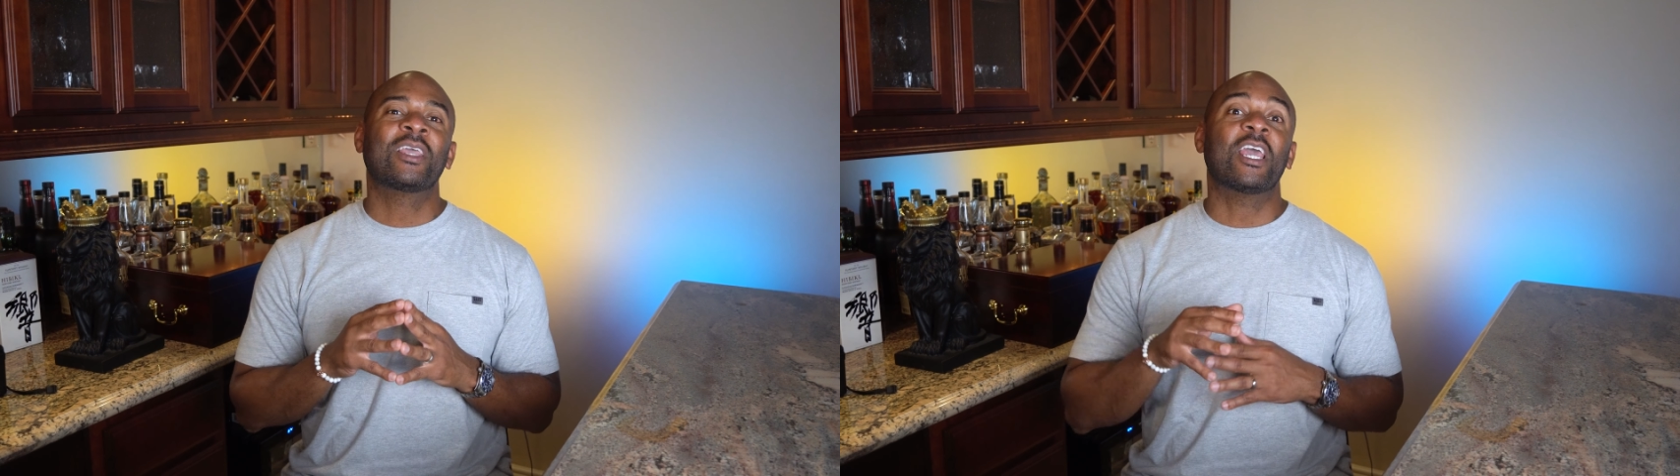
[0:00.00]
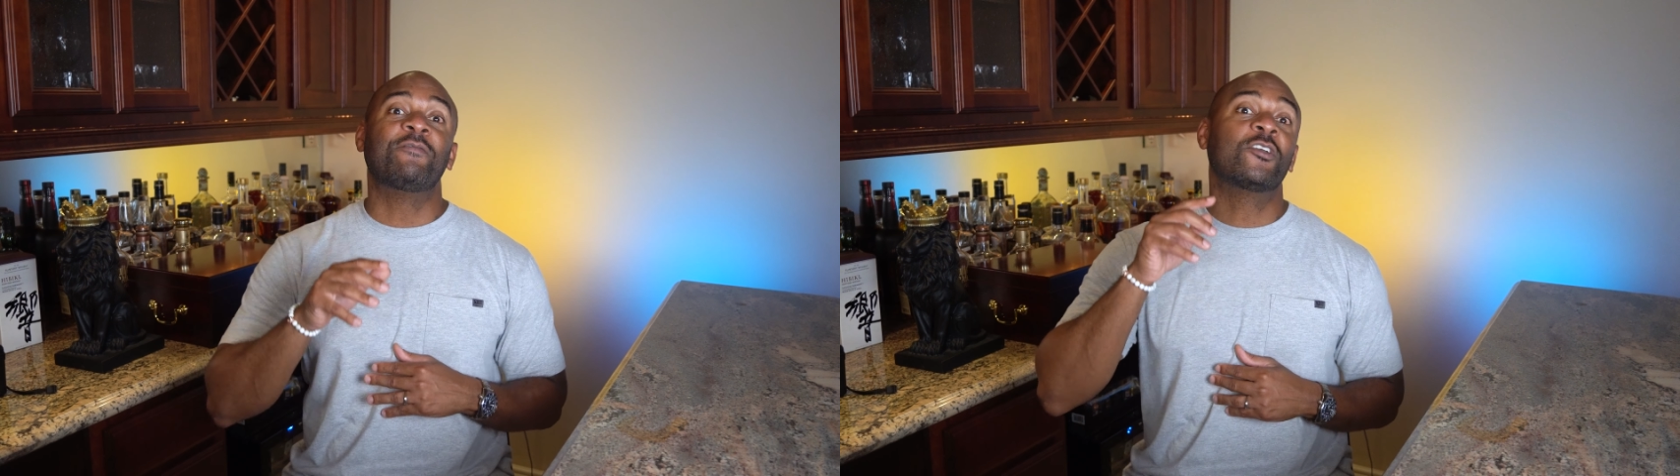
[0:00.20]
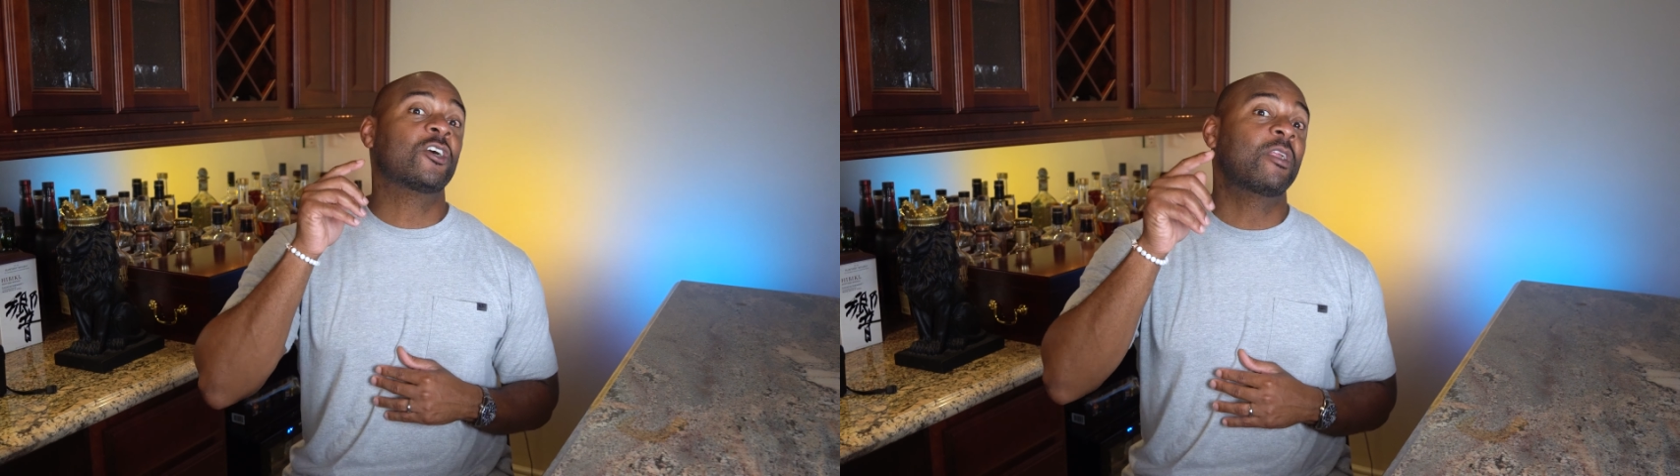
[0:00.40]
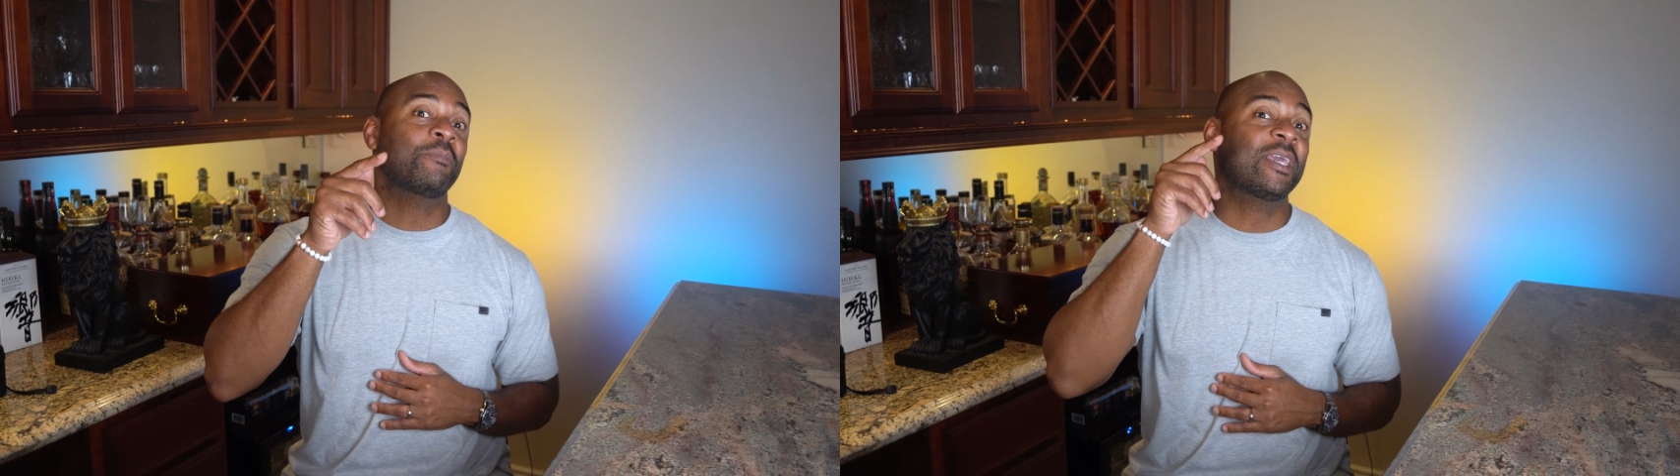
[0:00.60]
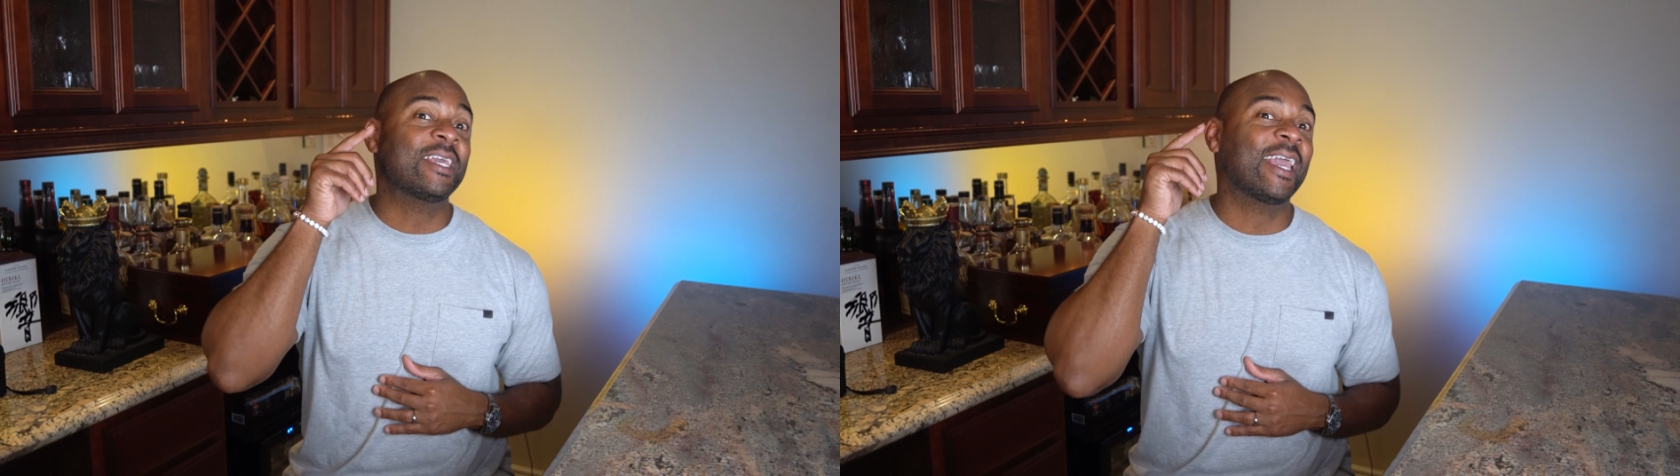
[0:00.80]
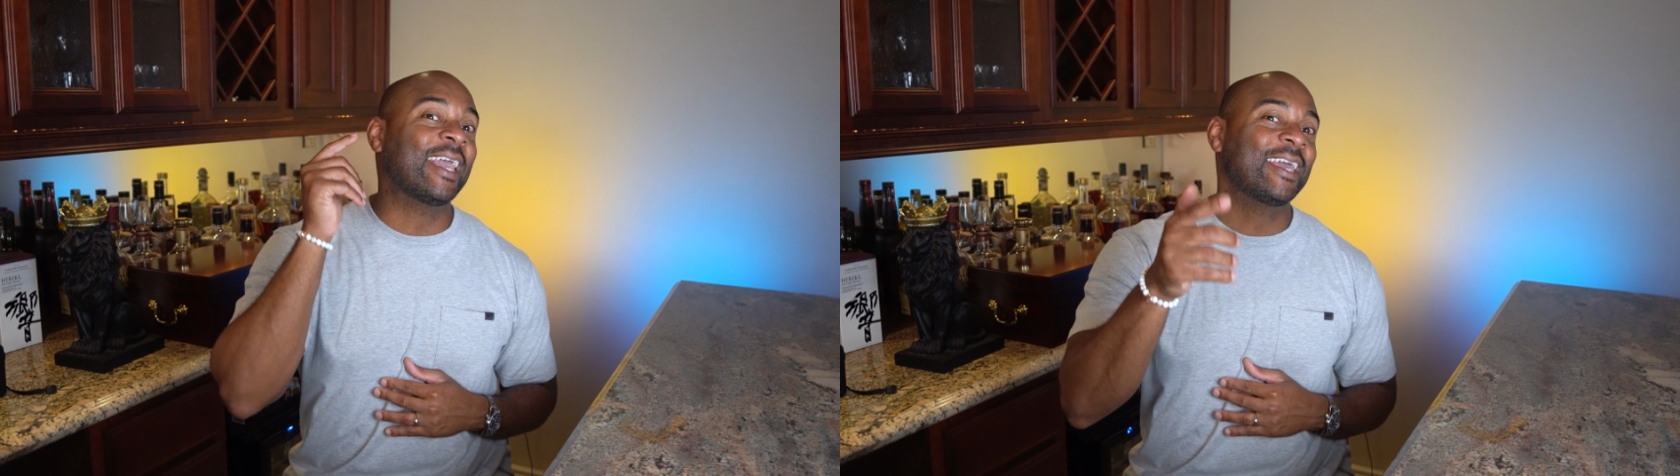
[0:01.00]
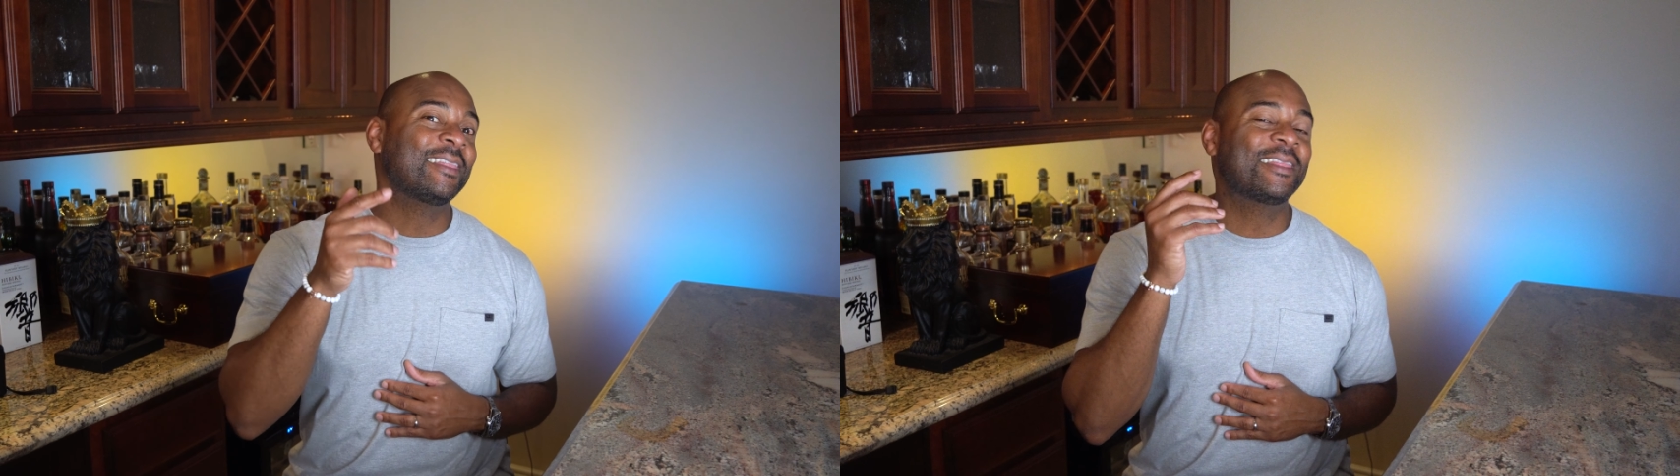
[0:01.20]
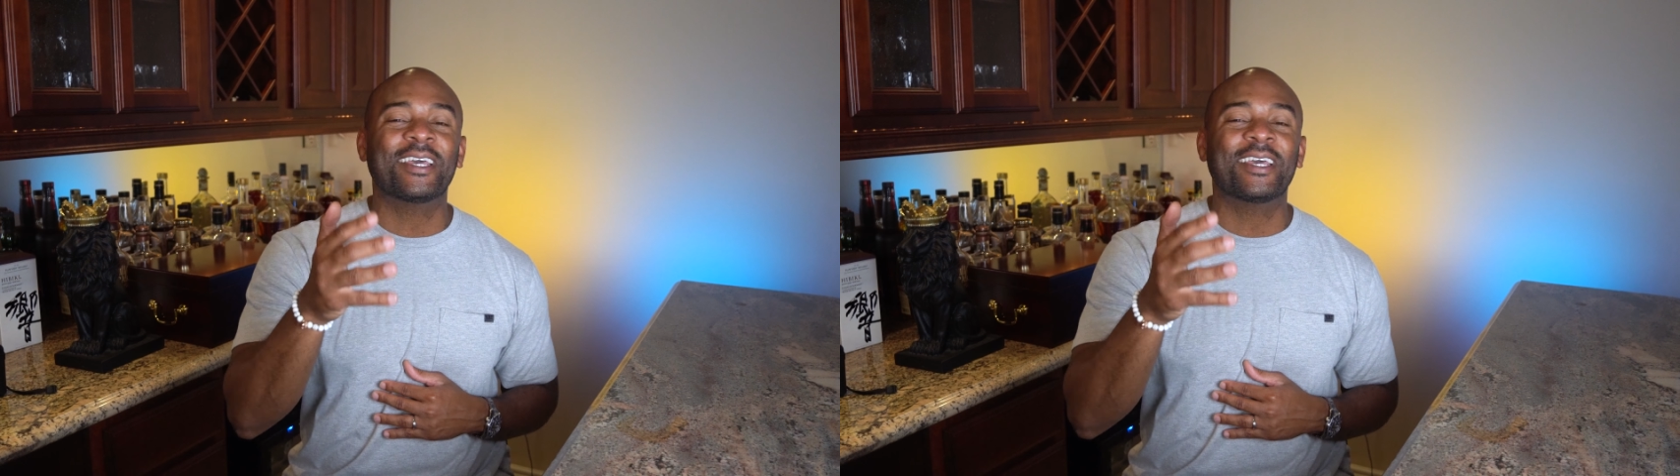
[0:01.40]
if you're going to be in